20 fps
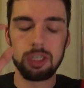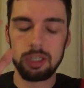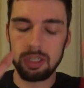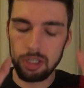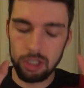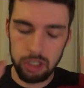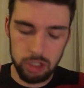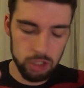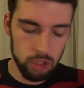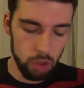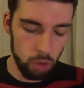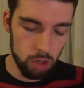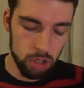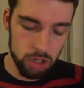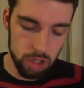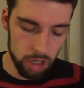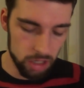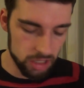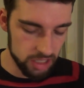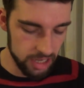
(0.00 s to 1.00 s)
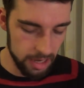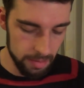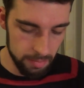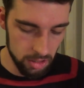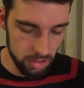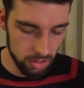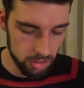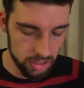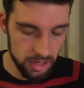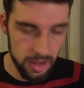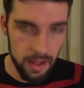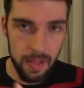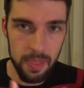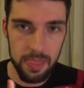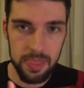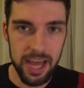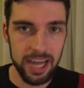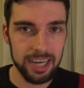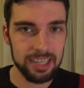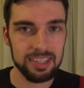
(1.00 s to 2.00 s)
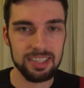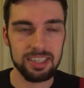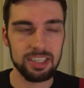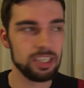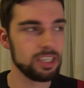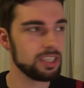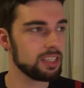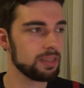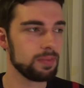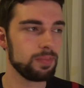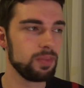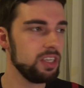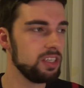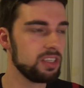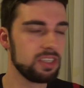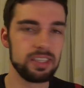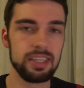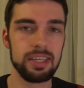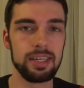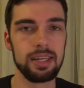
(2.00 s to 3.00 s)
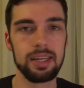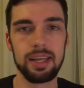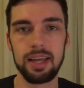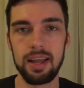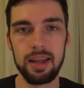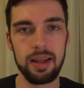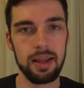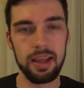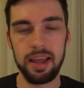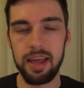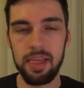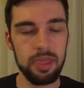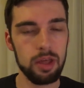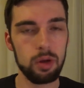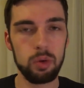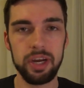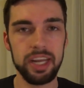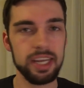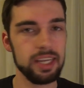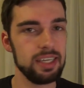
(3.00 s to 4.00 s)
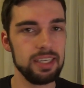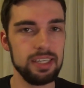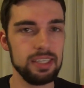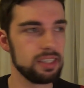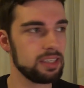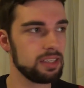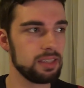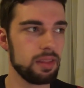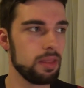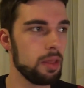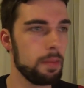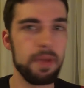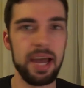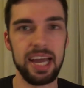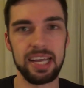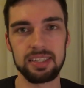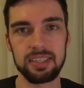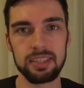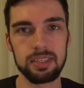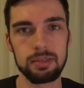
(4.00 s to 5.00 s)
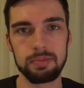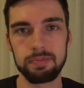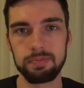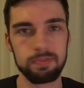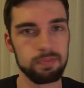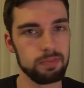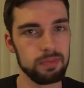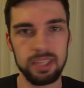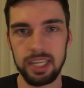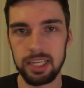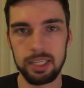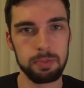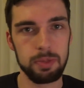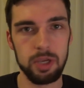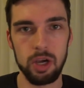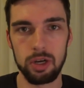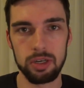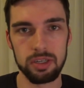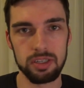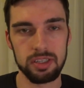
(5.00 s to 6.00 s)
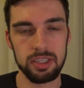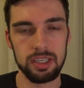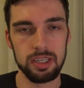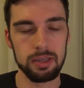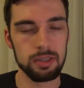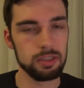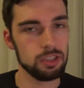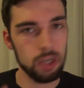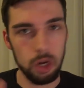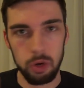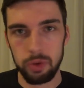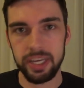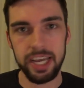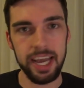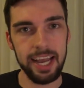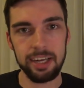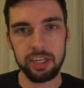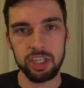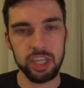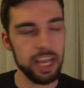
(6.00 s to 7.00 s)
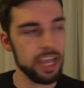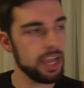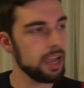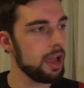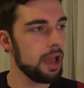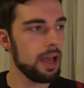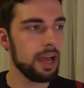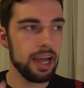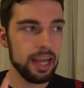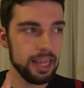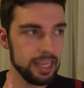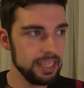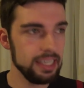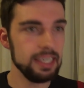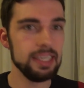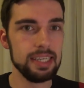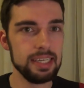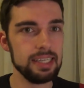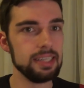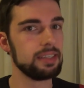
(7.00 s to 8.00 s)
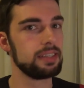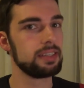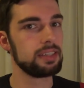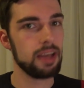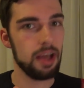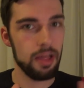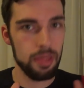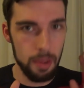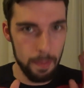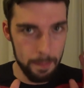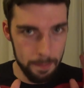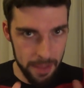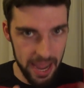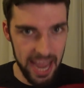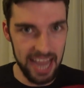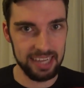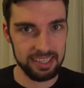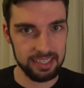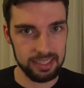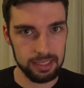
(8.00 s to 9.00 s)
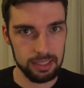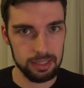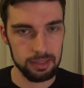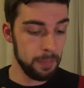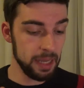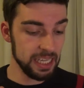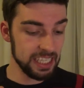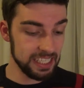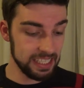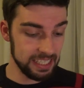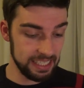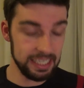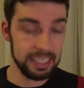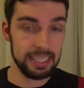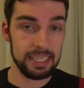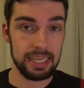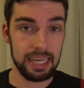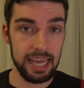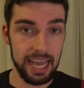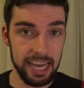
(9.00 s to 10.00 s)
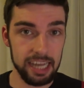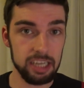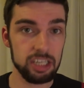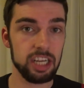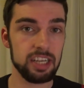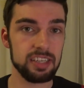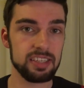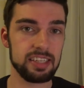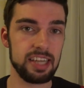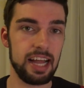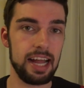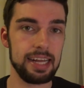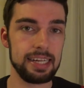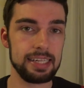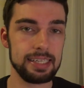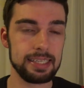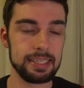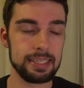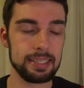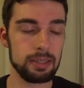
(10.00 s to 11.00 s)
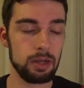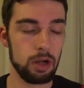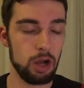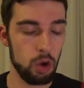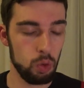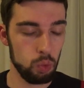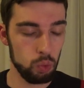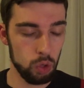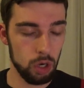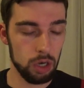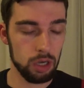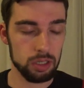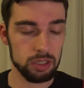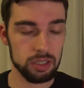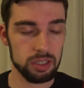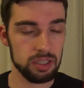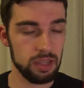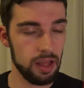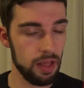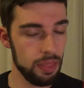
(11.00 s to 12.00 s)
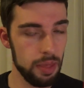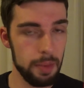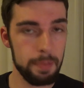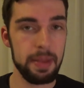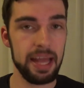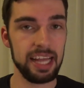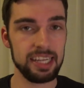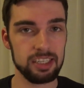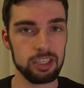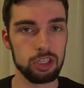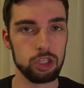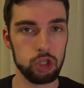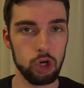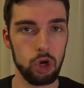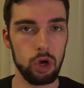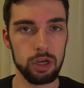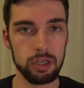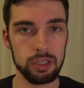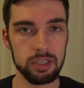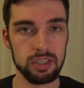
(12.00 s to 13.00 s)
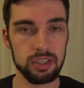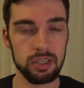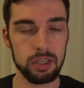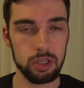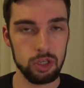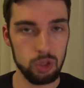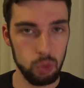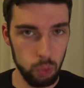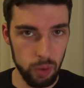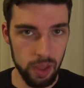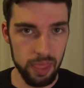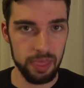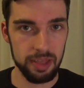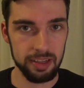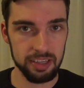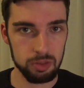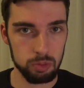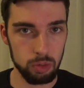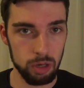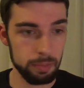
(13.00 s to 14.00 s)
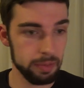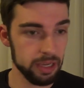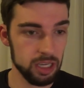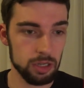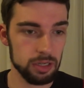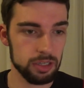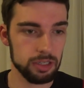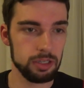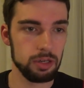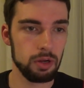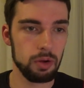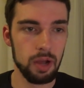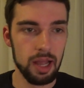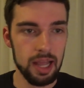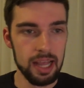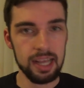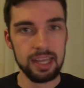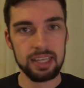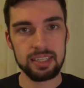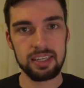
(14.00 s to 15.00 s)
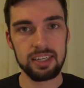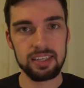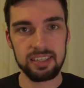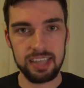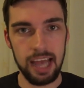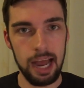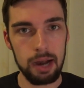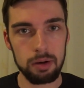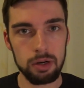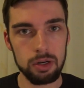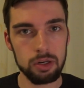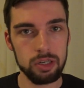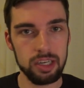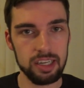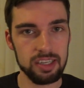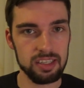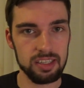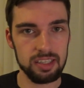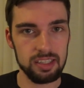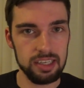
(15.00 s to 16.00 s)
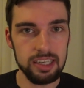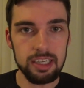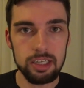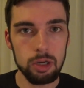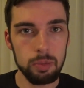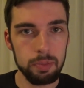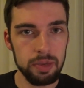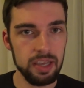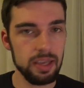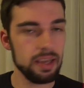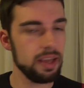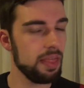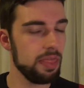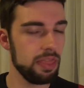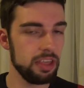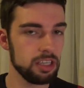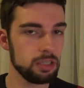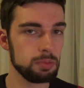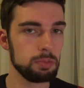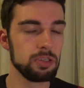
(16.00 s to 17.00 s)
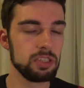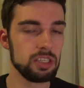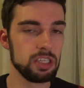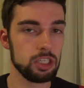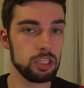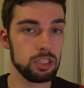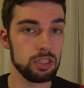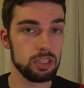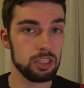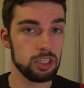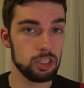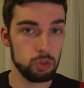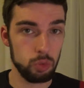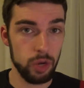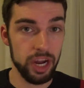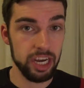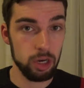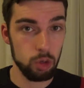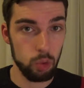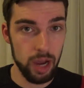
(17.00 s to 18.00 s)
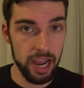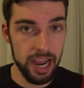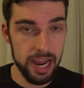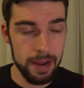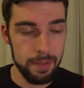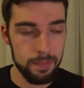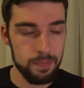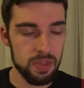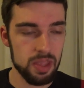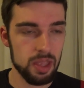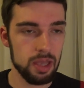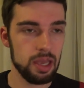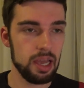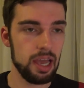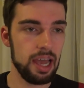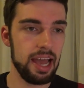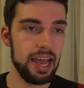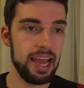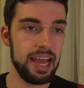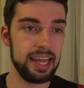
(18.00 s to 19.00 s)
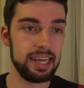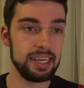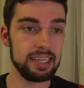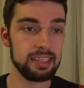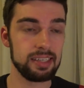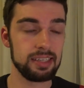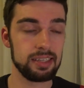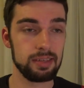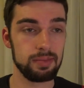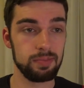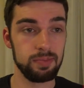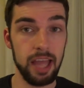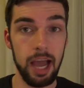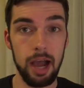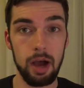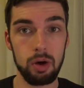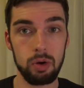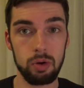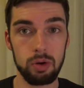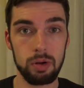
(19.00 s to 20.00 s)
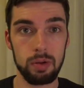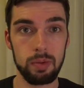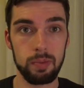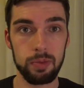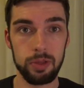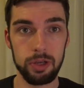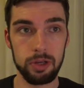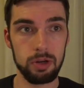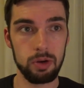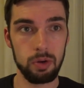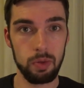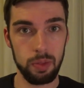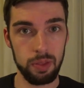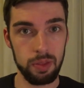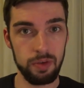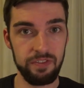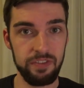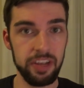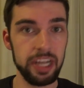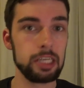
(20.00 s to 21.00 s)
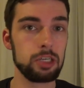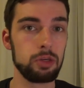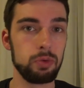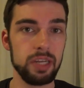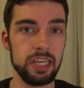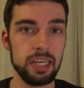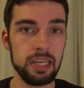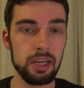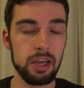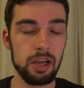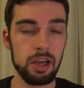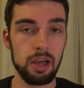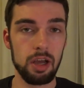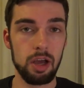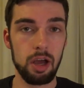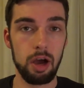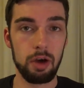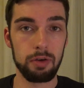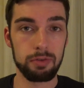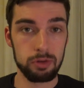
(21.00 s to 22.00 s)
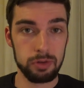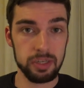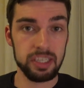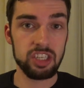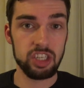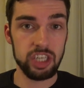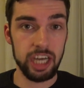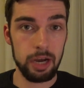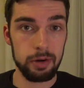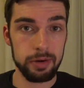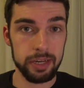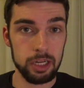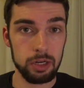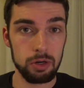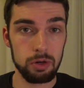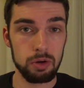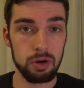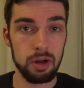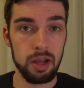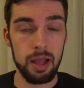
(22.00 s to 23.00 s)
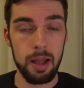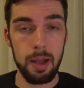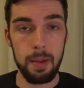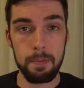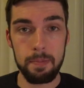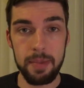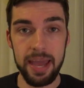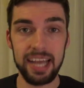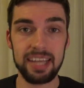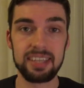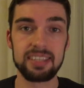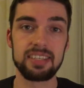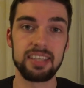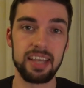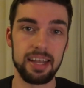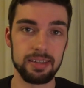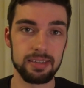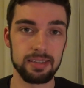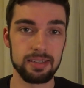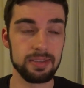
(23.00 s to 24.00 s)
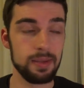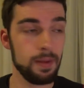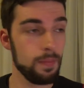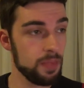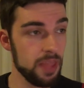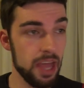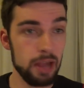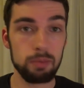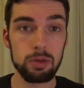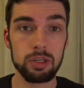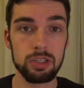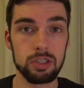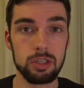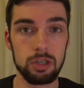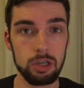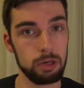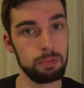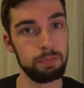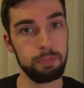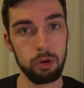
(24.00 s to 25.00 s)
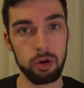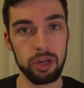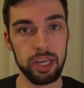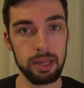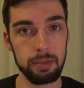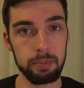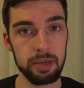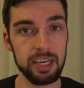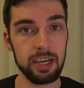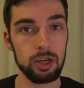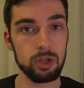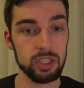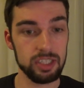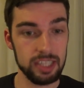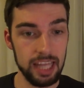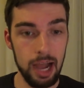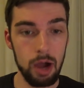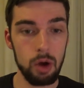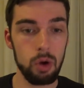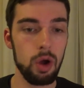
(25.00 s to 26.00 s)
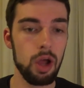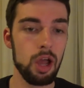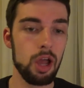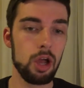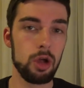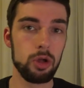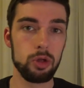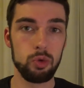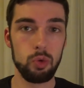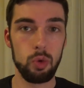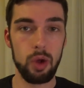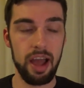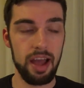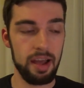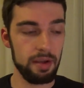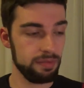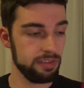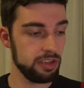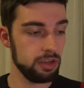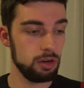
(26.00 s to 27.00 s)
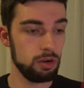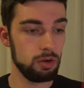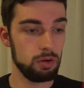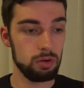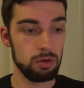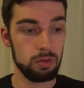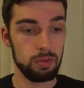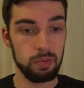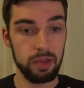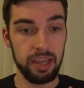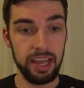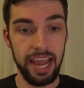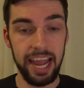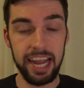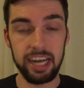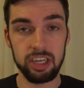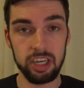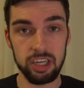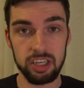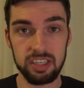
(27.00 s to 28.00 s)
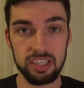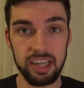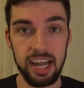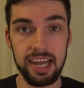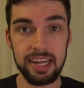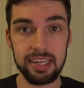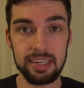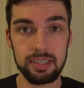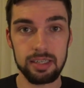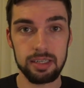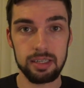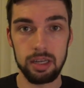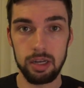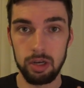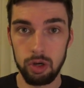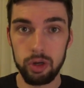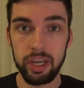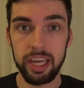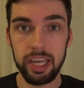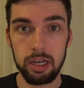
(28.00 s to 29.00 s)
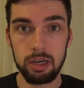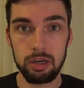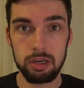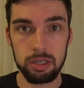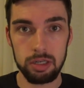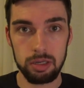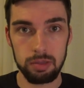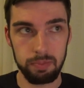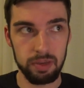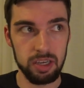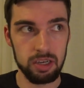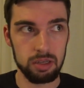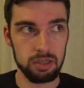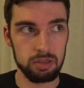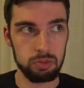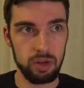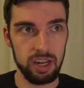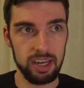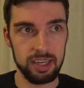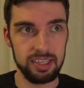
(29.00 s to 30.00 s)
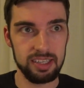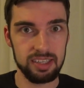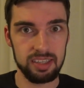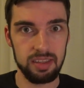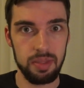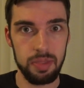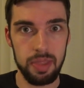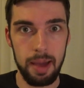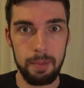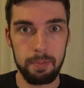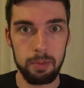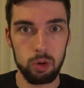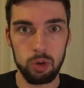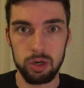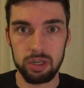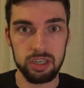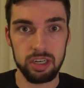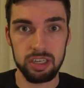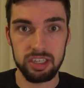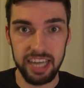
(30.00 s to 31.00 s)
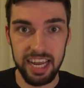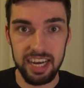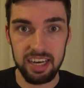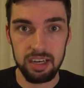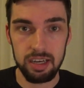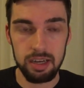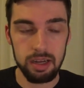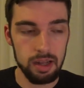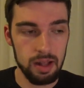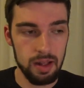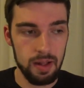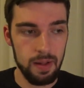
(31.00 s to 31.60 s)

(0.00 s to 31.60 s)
so goddamn good. That's just, he's still in the ring, he's the best. Let's be honest here. Sorry AJ, he is the best. But still, AJ Styles was the best choice to win this one because, you know, Cesaro doesn't need to be in this position straight away. And now, you know, the victory of Chris Jericho makes sense. That was good booking because now you have, you know, AJ Styles looking good because, well, he's the number 1 contender.